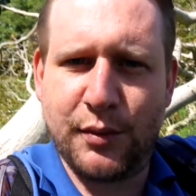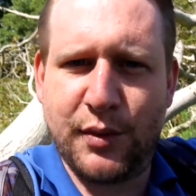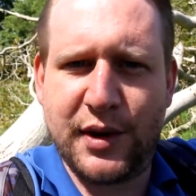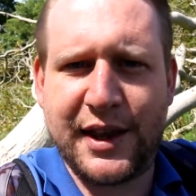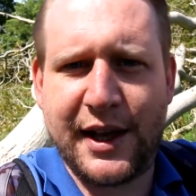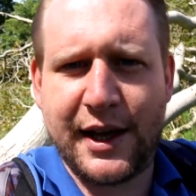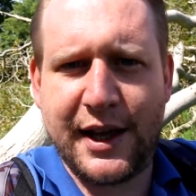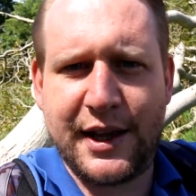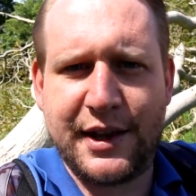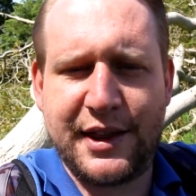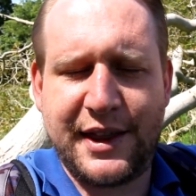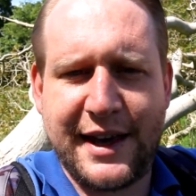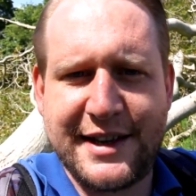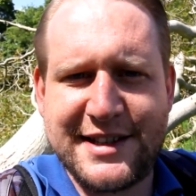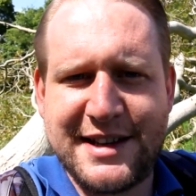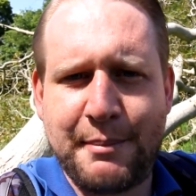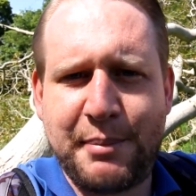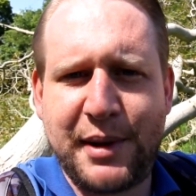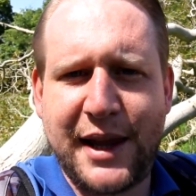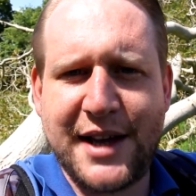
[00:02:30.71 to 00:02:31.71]
with the
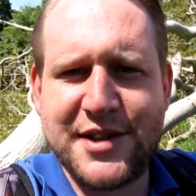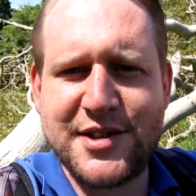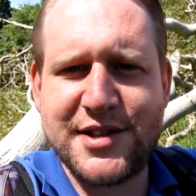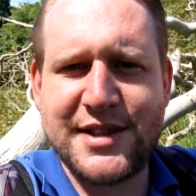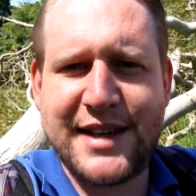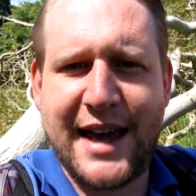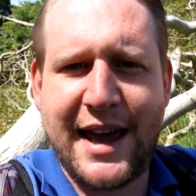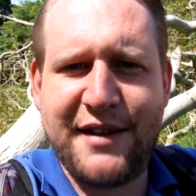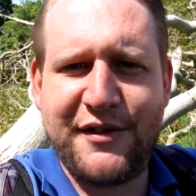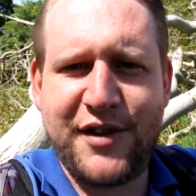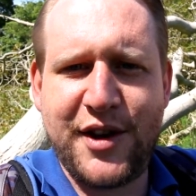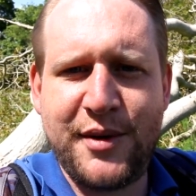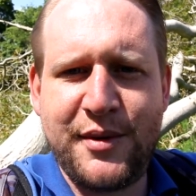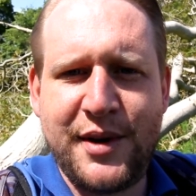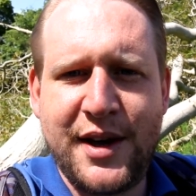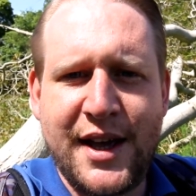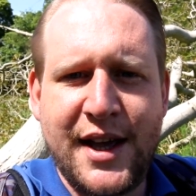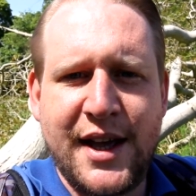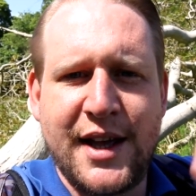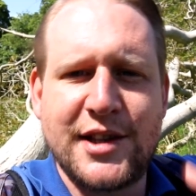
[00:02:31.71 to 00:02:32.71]
example I just gave you,